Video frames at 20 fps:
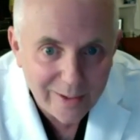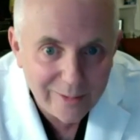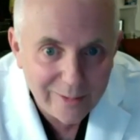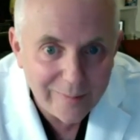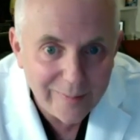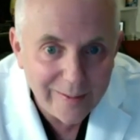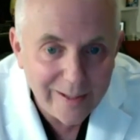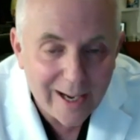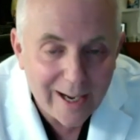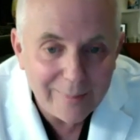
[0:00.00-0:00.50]

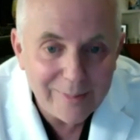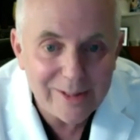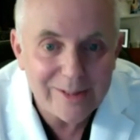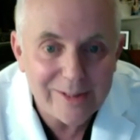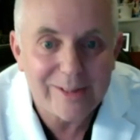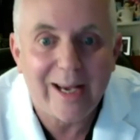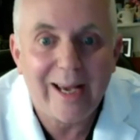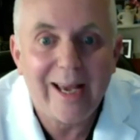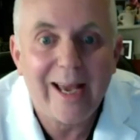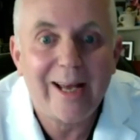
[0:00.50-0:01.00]
from the
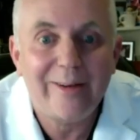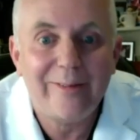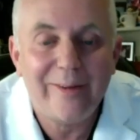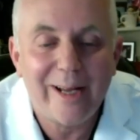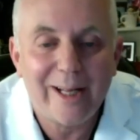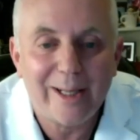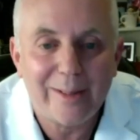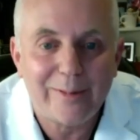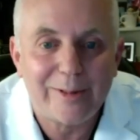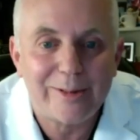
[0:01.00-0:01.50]
options I had
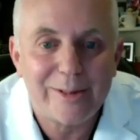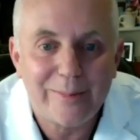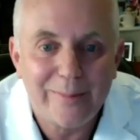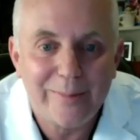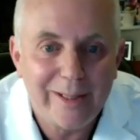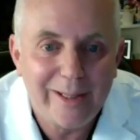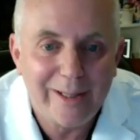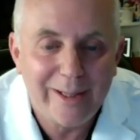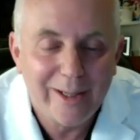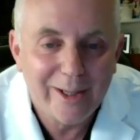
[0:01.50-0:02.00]
available to
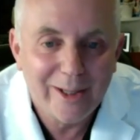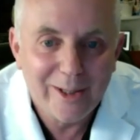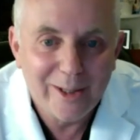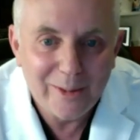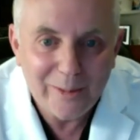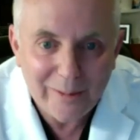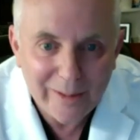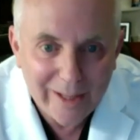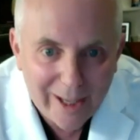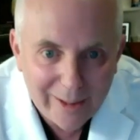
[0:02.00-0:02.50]
me
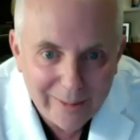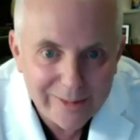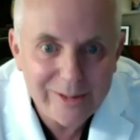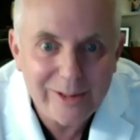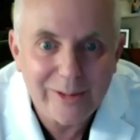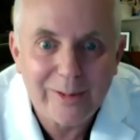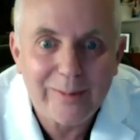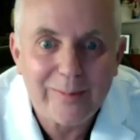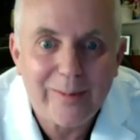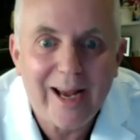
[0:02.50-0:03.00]
when I was
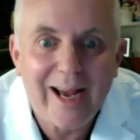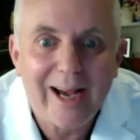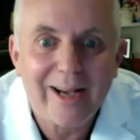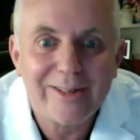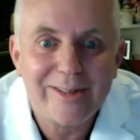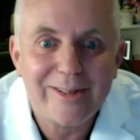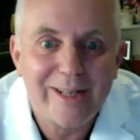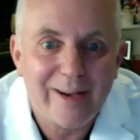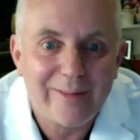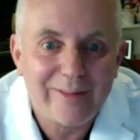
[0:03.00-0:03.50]
doing my
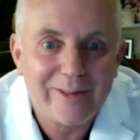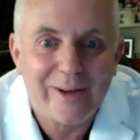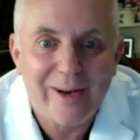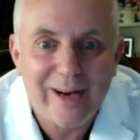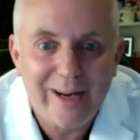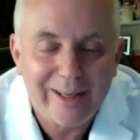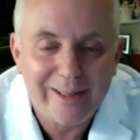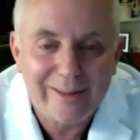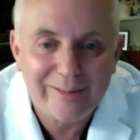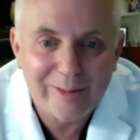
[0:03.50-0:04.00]
house staff
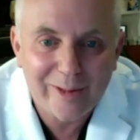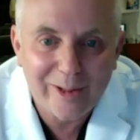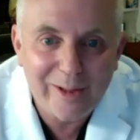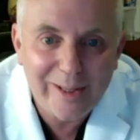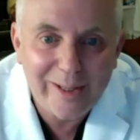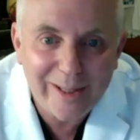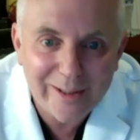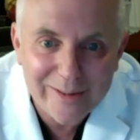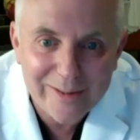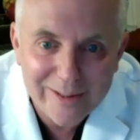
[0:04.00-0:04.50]
training
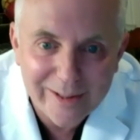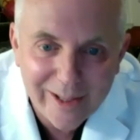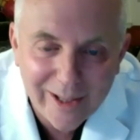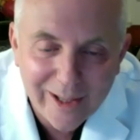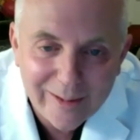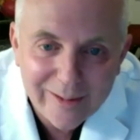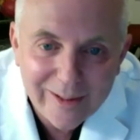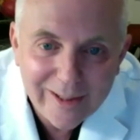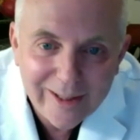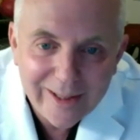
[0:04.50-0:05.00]
30 years
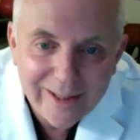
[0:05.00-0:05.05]
ago.